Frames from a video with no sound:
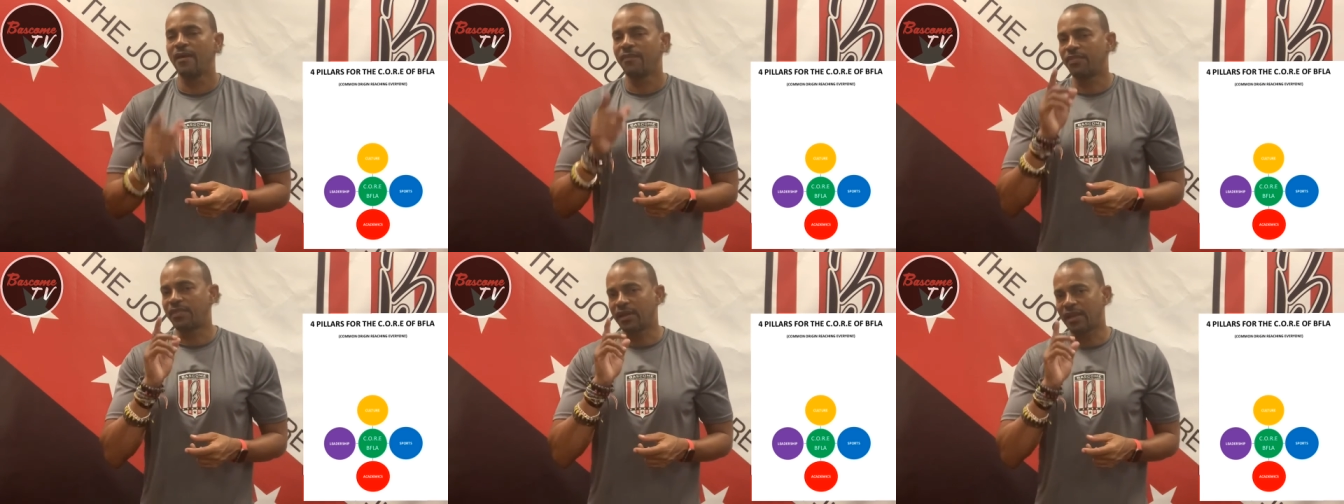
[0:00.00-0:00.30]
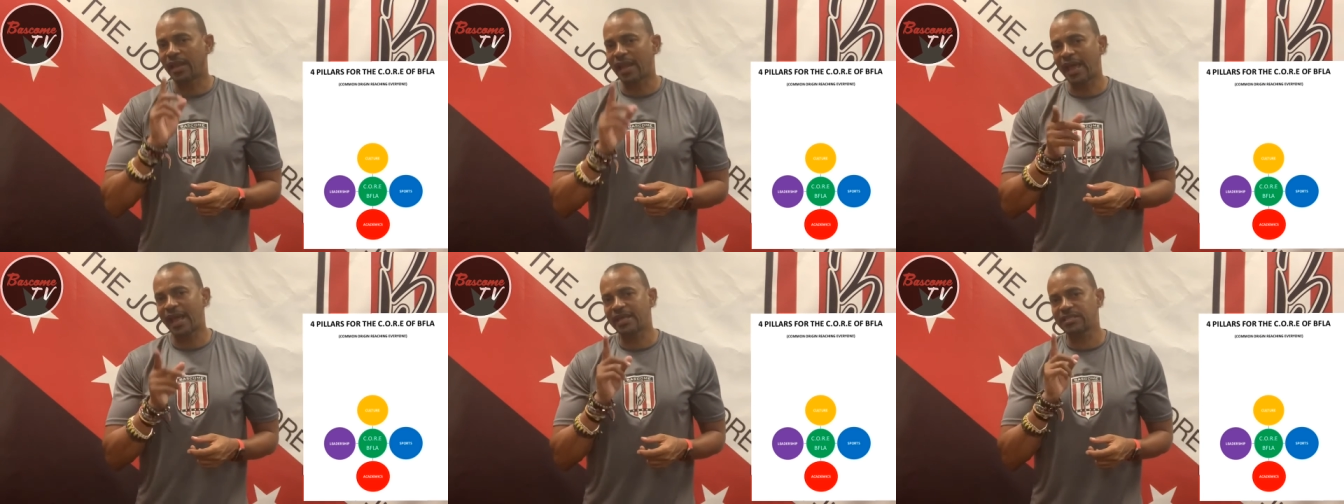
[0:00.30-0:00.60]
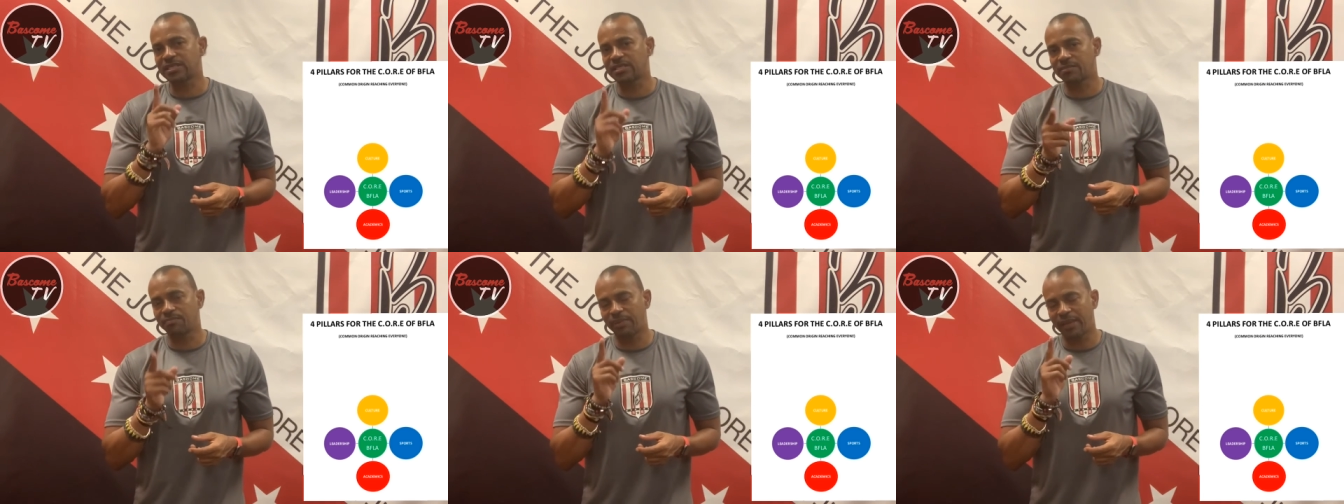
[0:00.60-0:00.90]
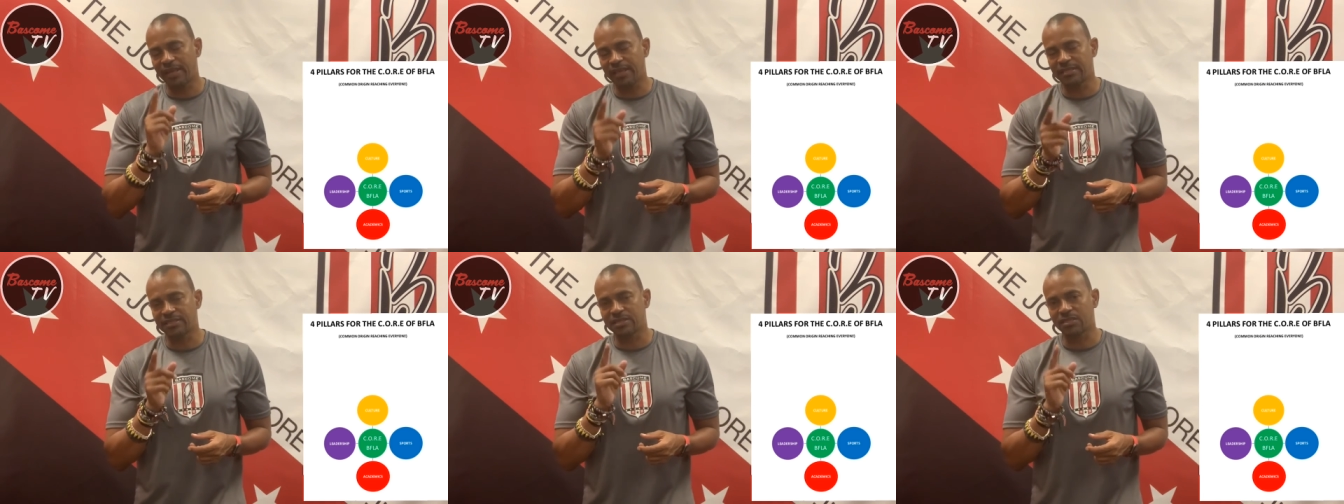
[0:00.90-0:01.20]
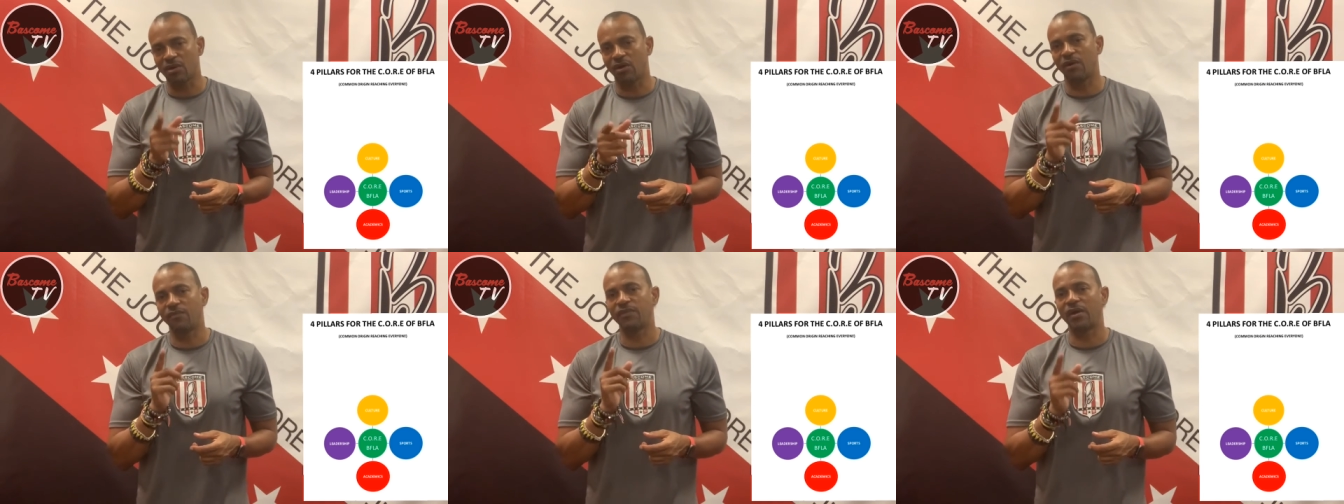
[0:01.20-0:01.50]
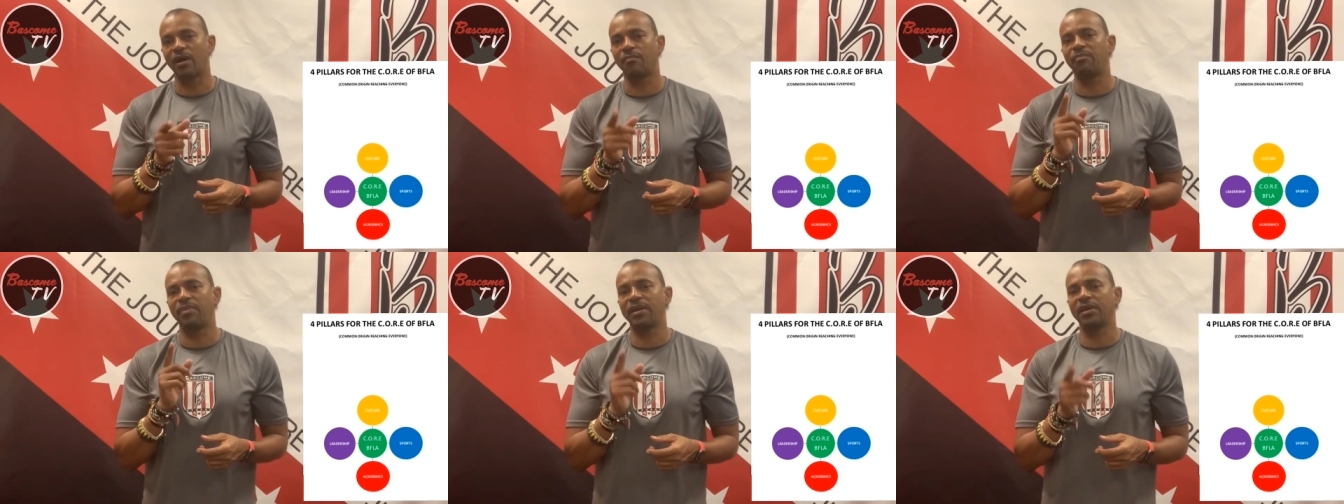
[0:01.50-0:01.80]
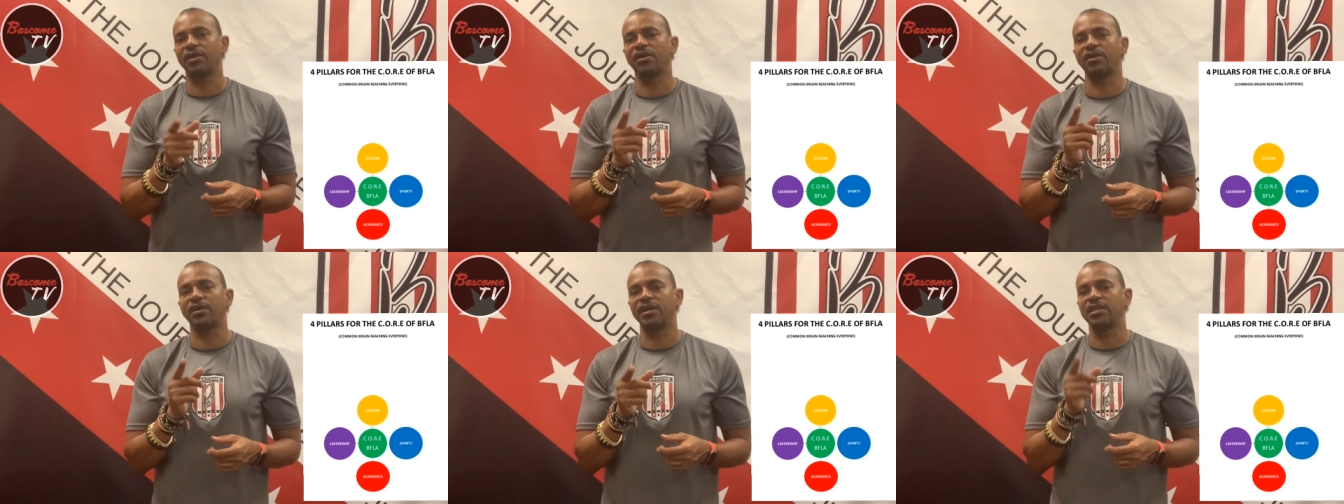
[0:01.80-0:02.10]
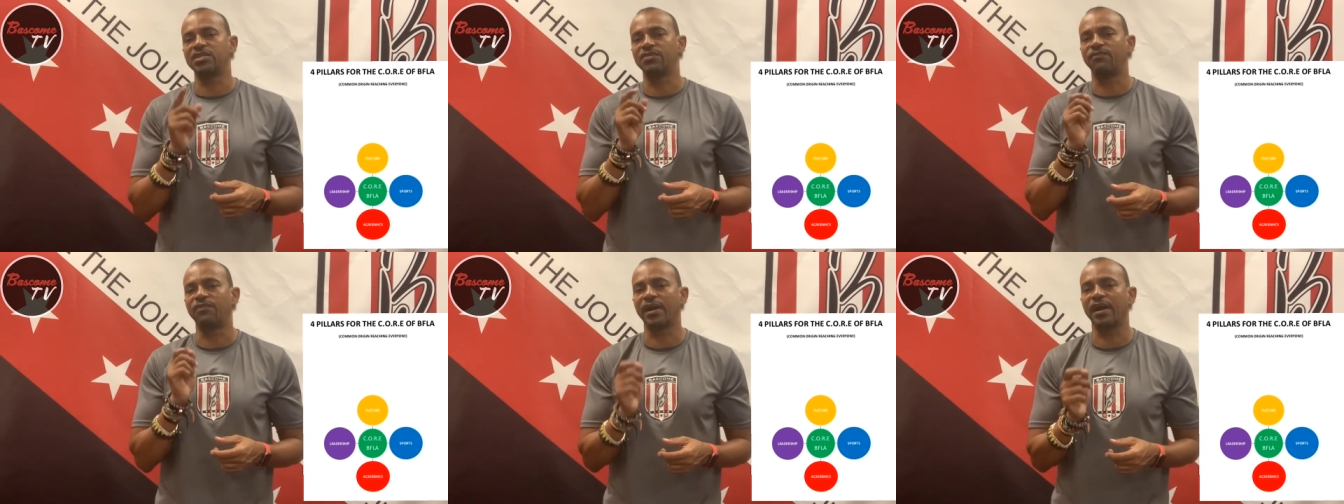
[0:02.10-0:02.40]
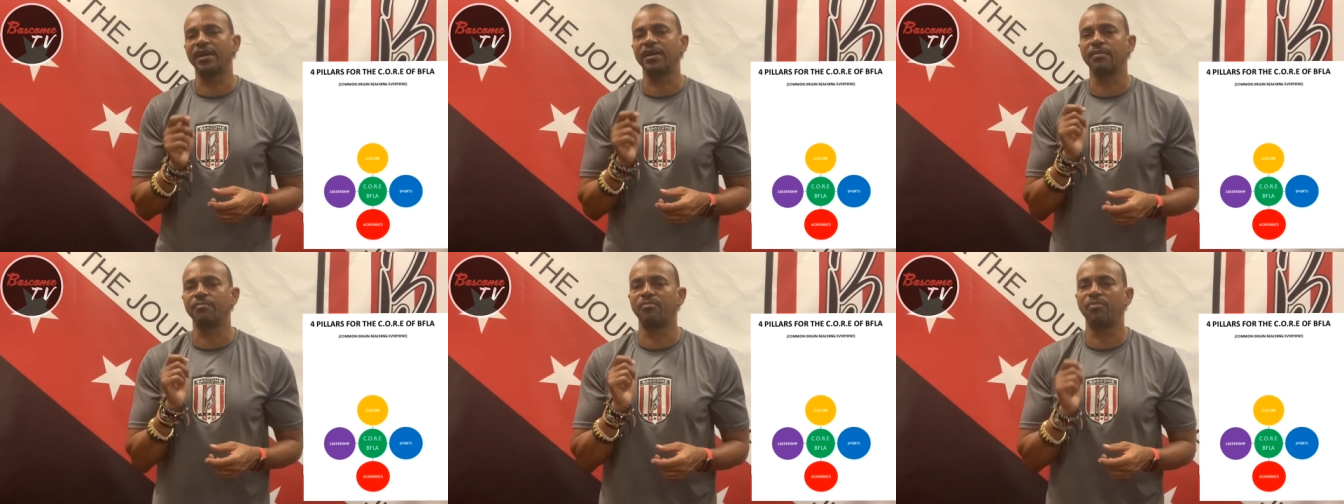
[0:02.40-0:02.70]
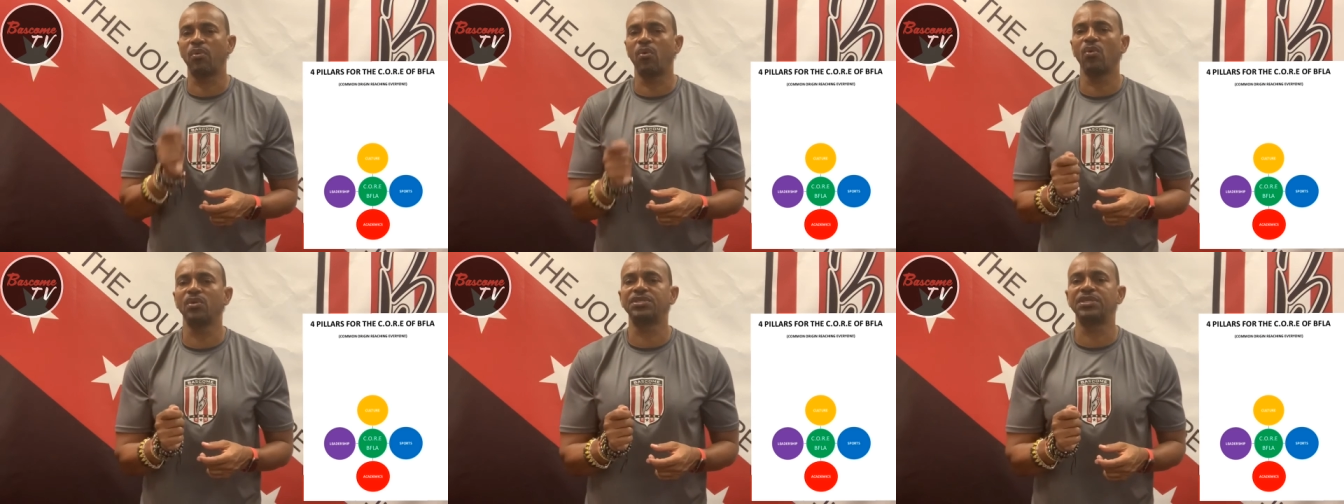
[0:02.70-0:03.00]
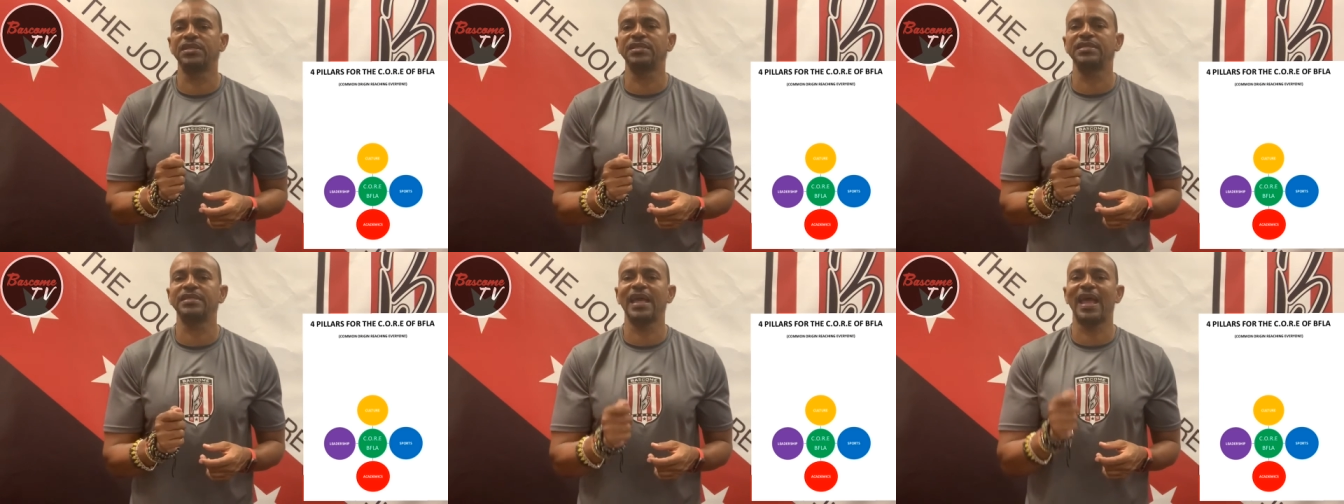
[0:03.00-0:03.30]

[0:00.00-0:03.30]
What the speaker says: The last piece of our pillar is very important,